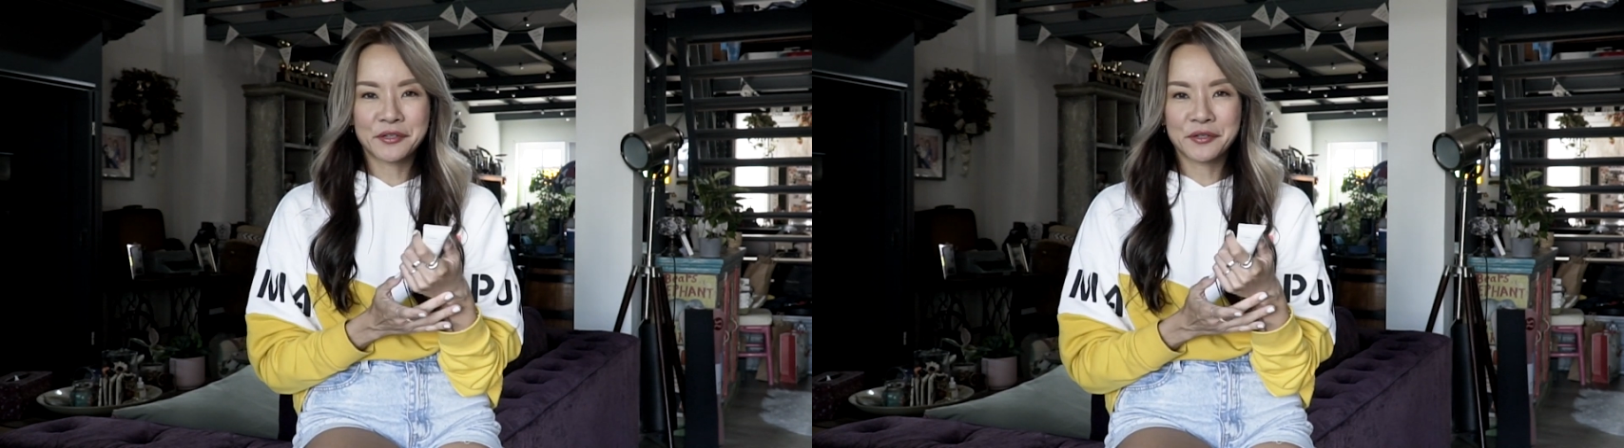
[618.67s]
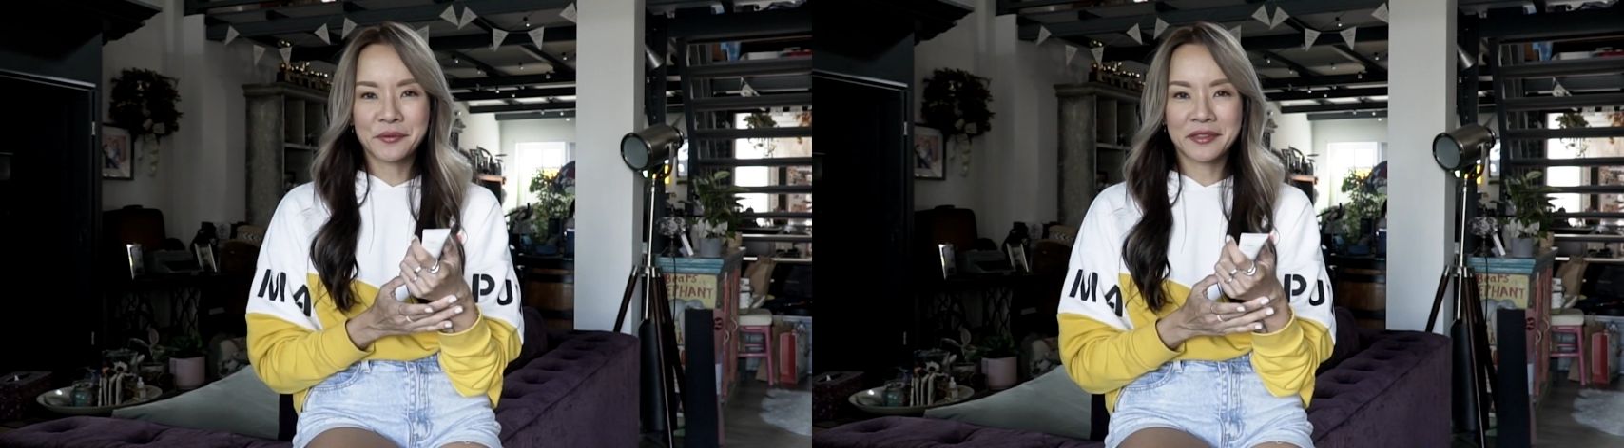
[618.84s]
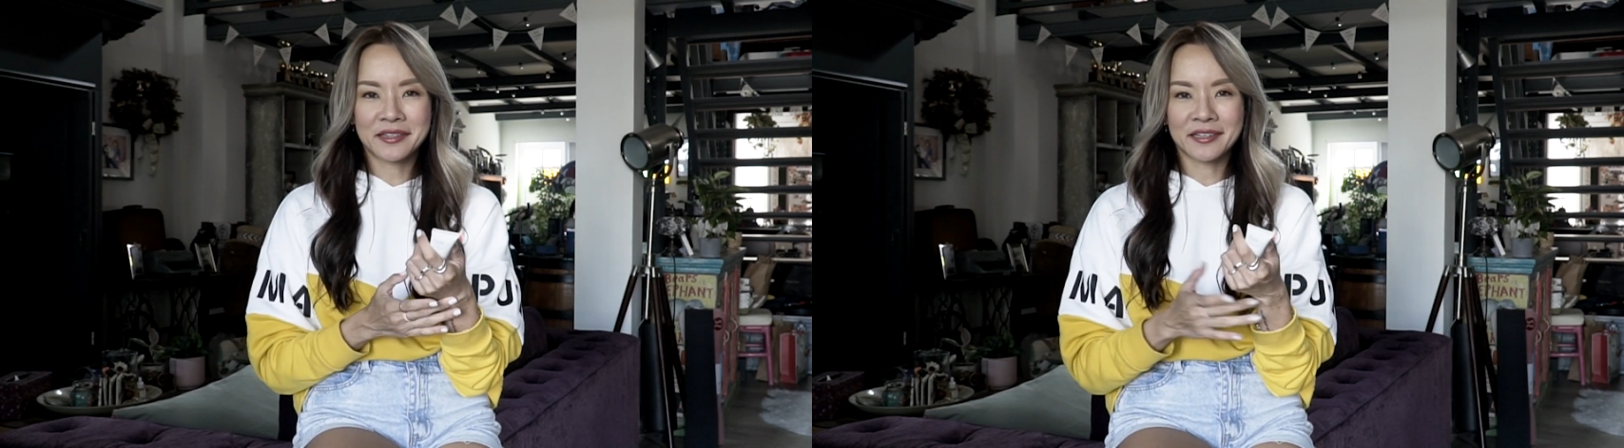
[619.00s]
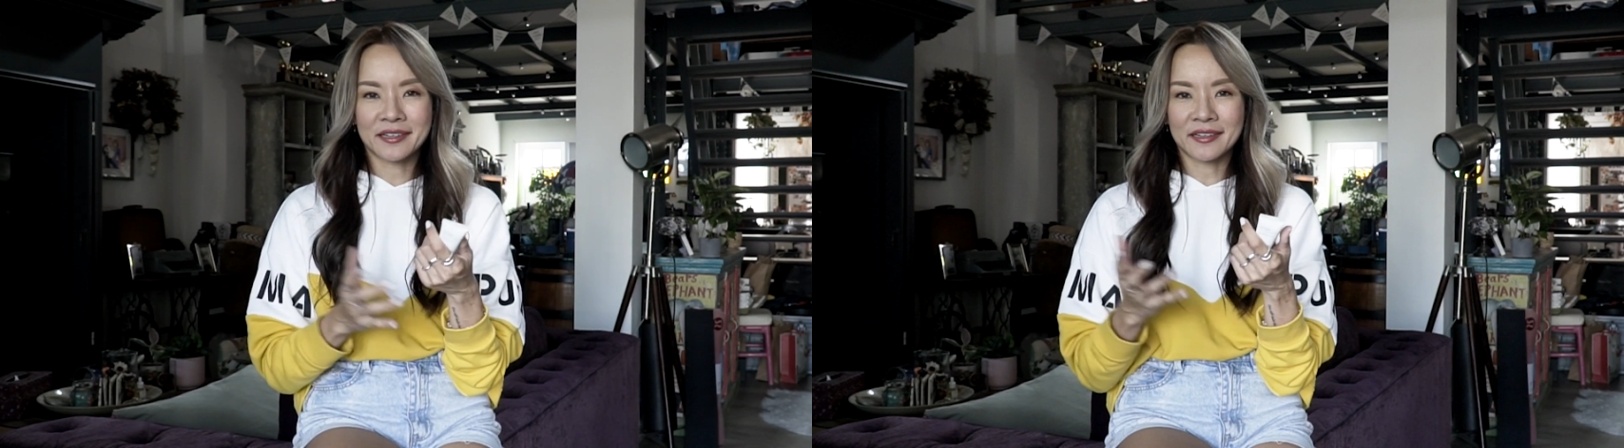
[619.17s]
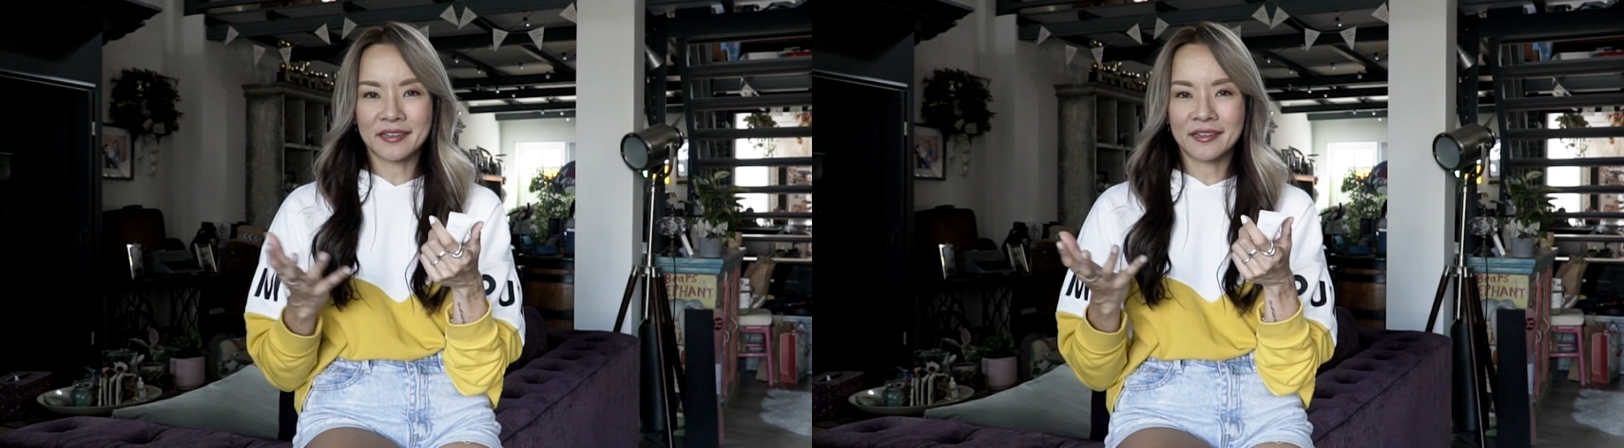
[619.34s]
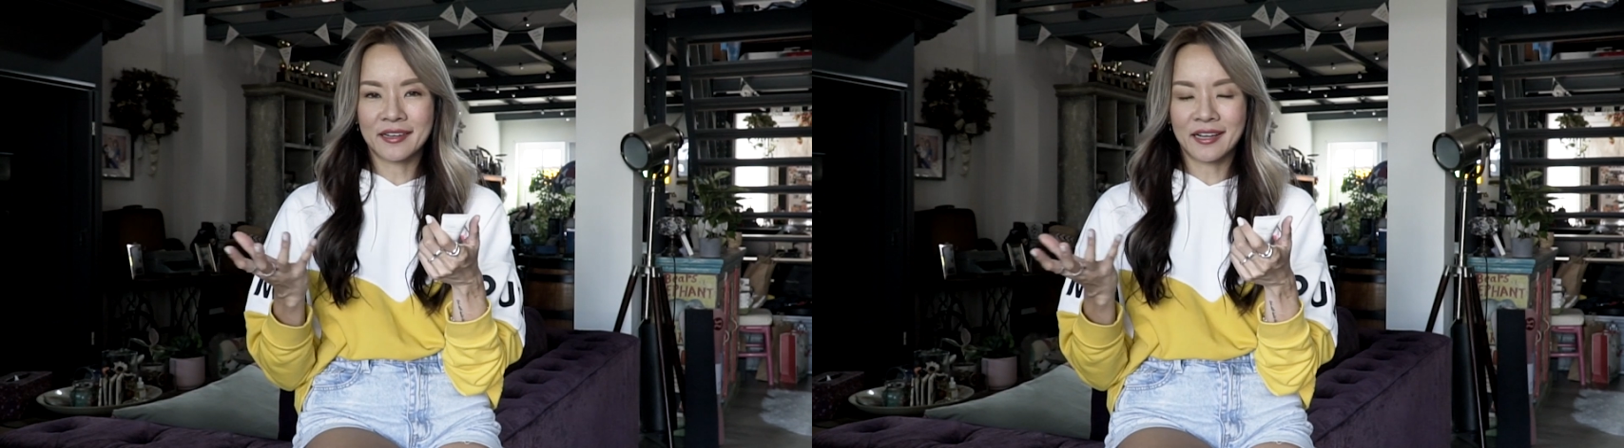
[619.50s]
to do with
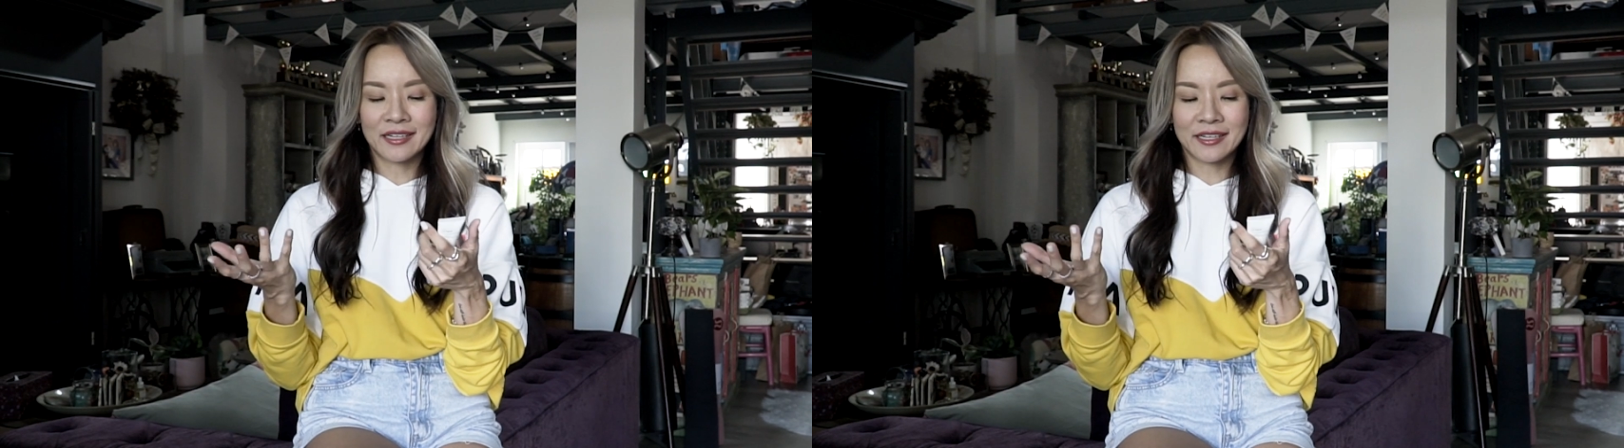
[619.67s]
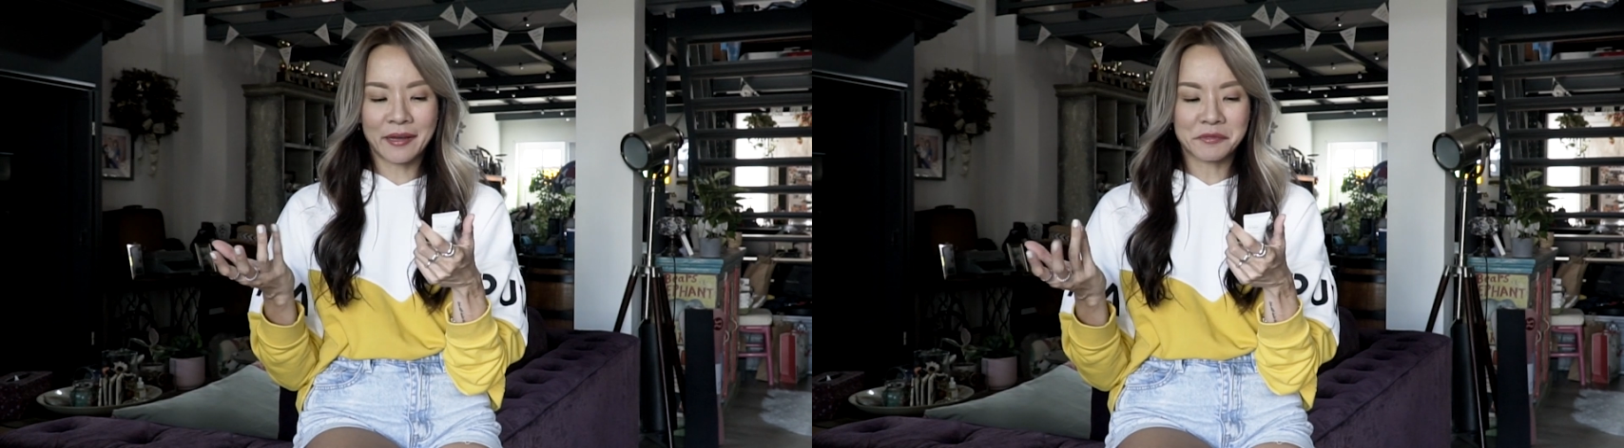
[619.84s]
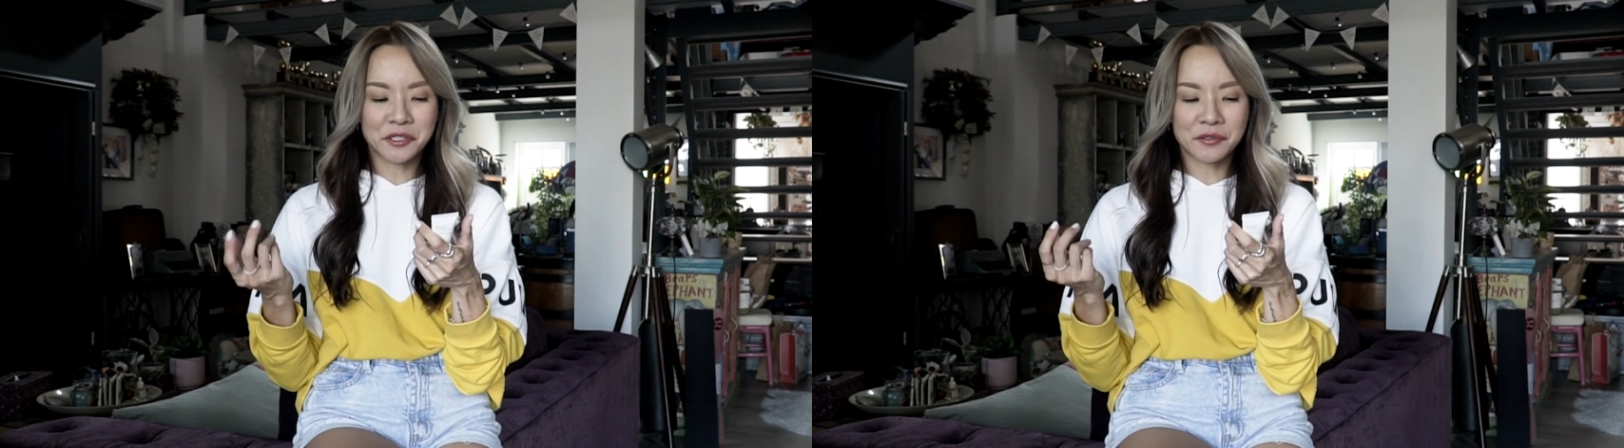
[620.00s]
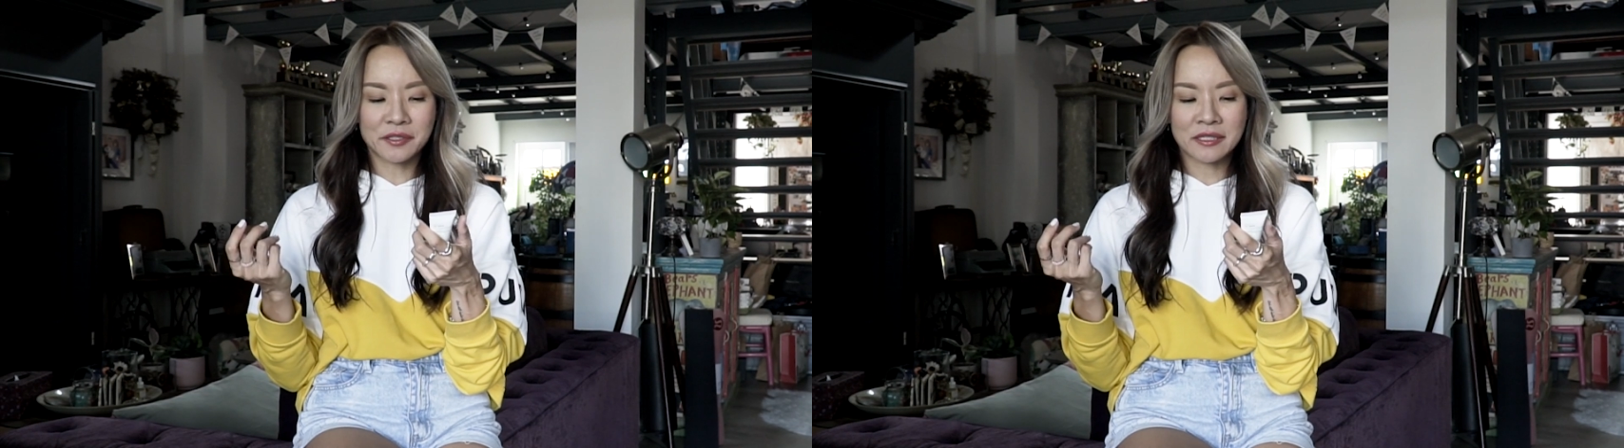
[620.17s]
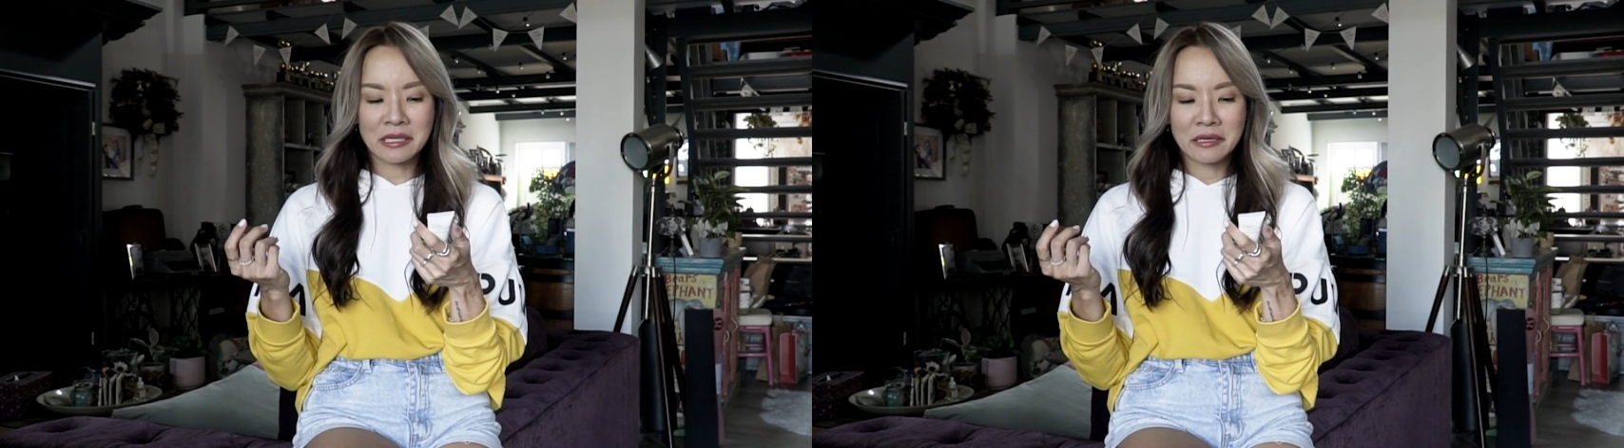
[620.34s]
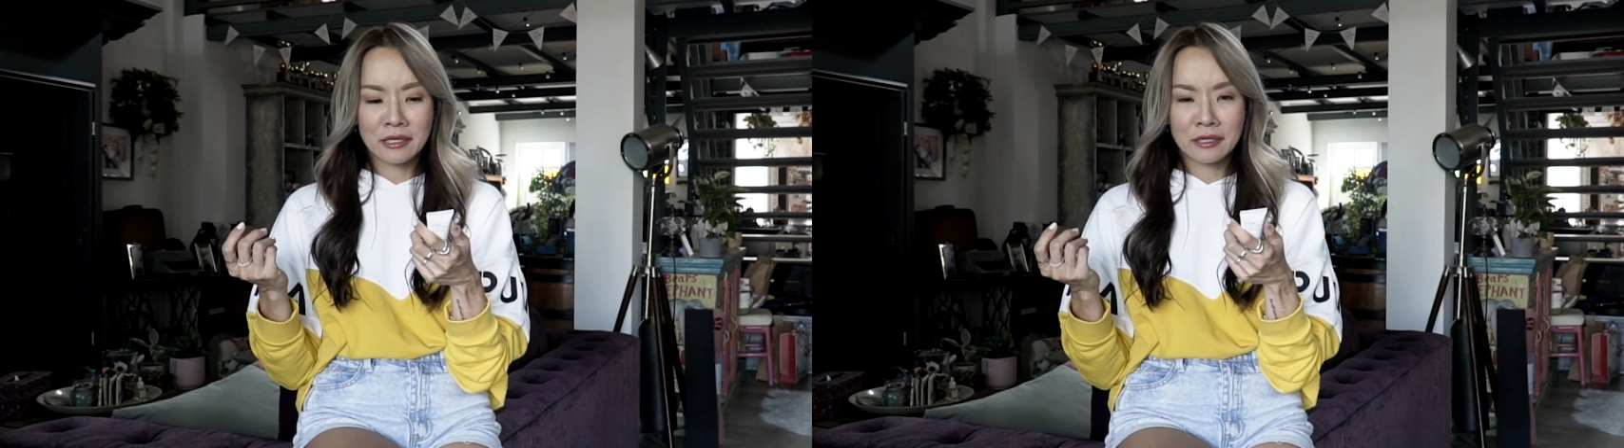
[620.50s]
the color capsules